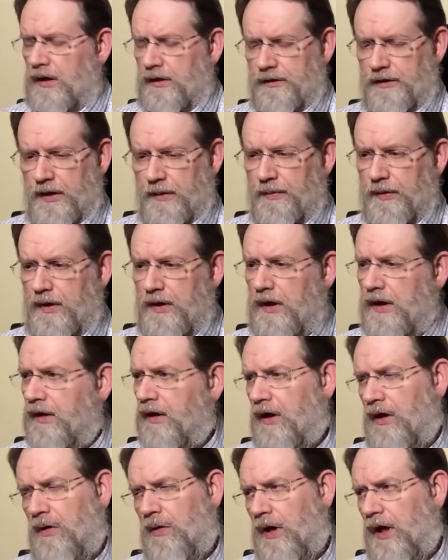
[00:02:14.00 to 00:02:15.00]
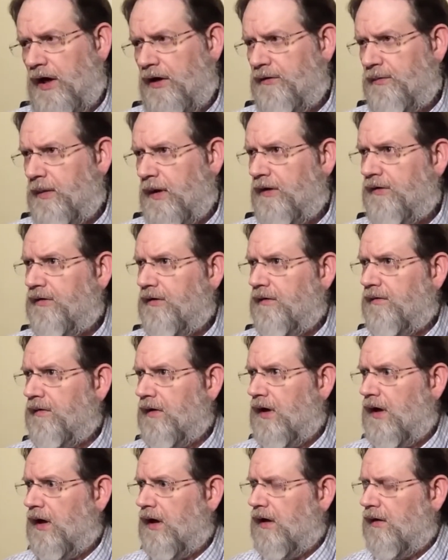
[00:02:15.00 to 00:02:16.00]
Typically they're quite expensive.
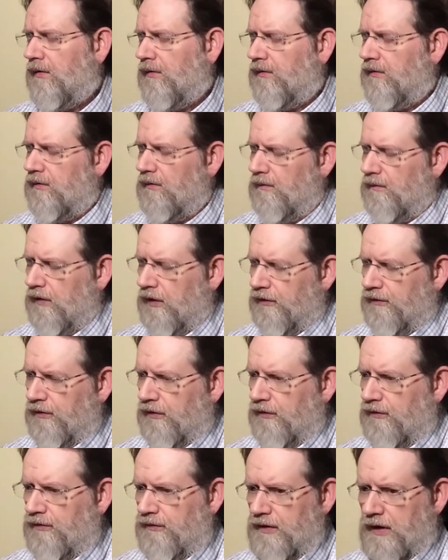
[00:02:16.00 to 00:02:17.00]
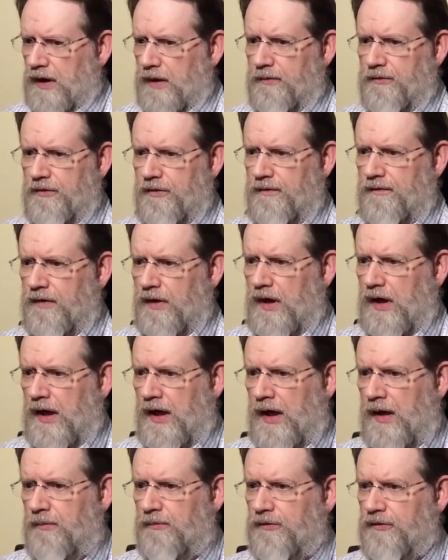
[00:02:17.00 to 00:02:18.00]
Research types of
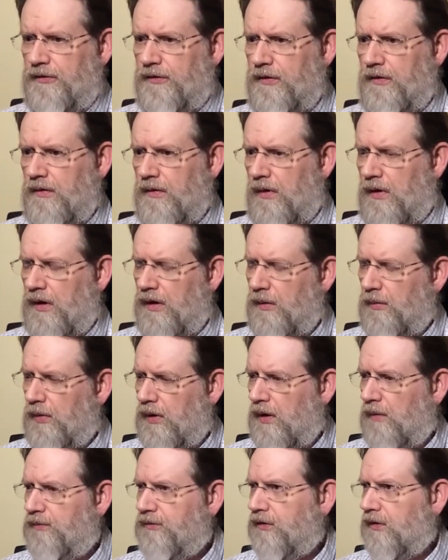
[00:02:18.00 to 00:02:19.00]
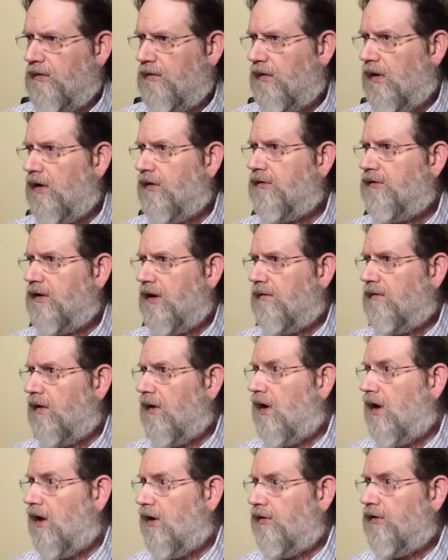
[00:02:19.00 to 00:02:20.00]
lamps, the bulbs can run
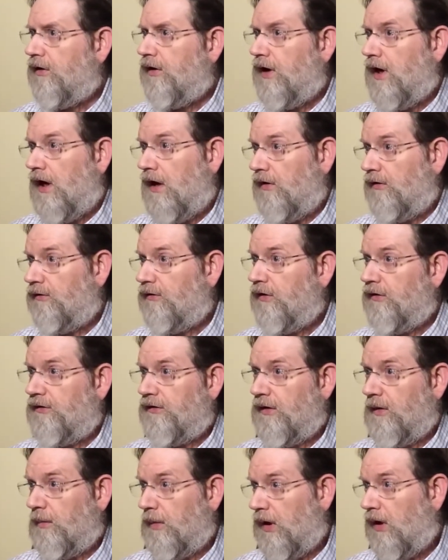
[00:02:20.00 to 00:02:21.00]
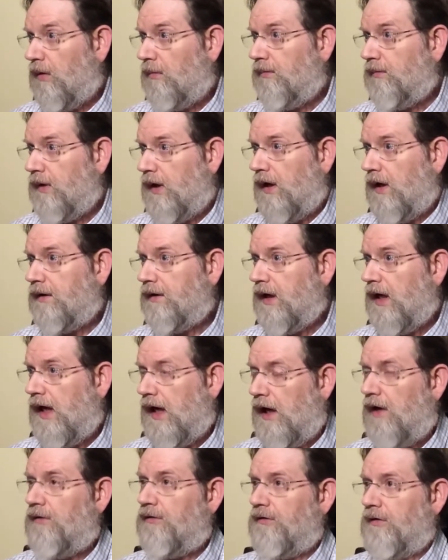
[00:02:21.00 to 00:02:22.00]
several $100s, just the bulb, not the
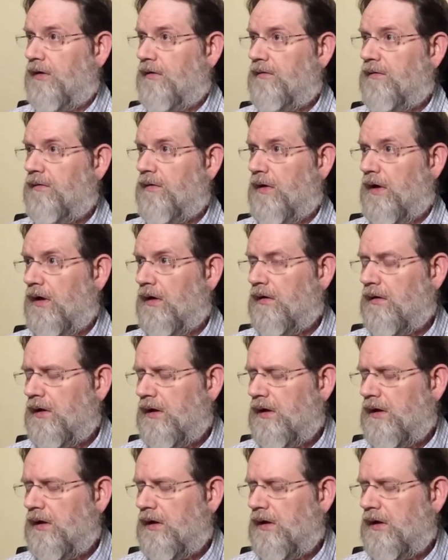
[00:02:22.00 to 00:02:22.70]
housing for it.